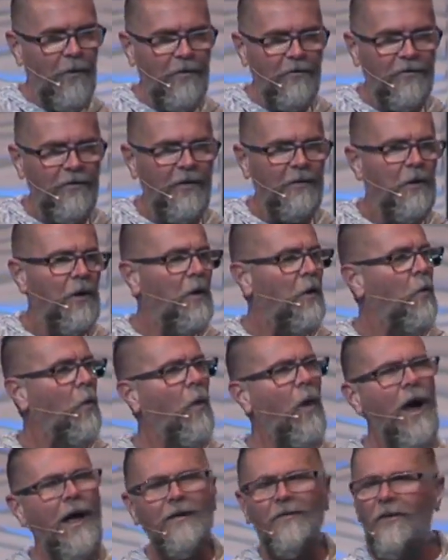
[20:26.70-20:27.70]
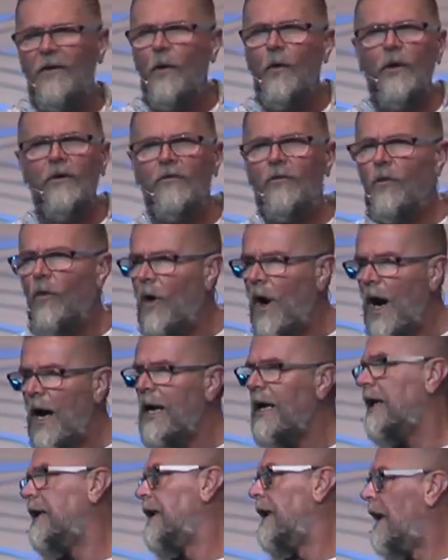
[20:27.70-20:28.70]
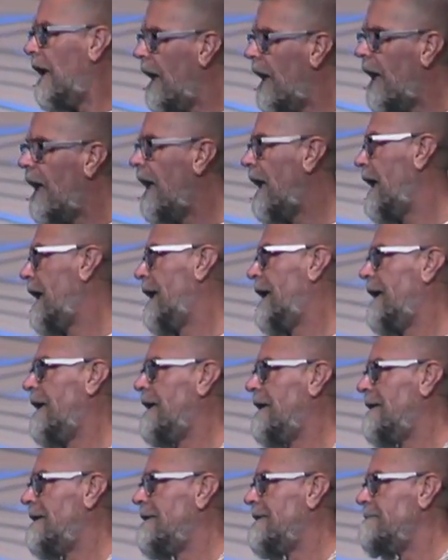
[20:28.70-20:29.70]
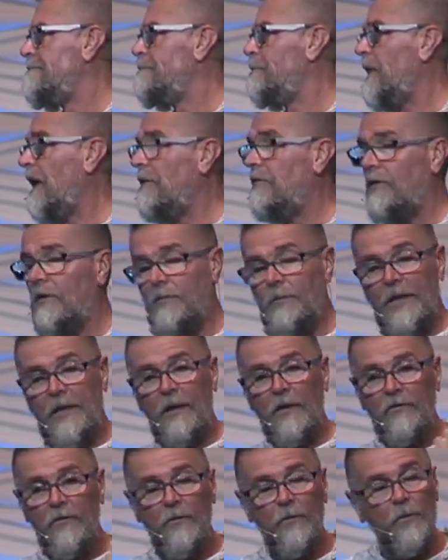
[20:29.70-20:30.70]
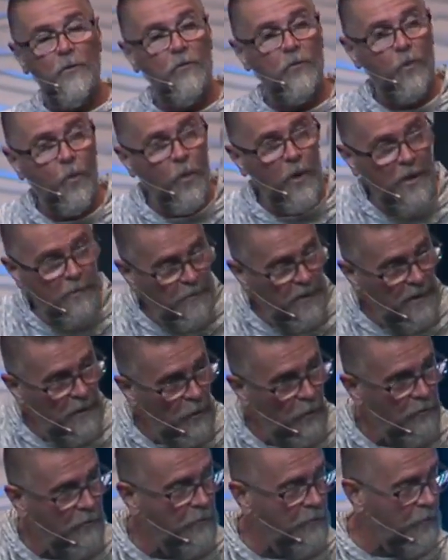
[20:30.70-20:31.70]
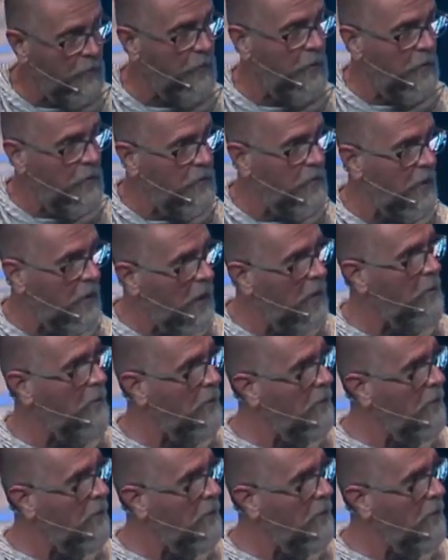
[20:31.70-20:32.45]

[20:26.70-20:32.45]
always like, Why is he always crying? I said, Because he was weeping over Jerusalem.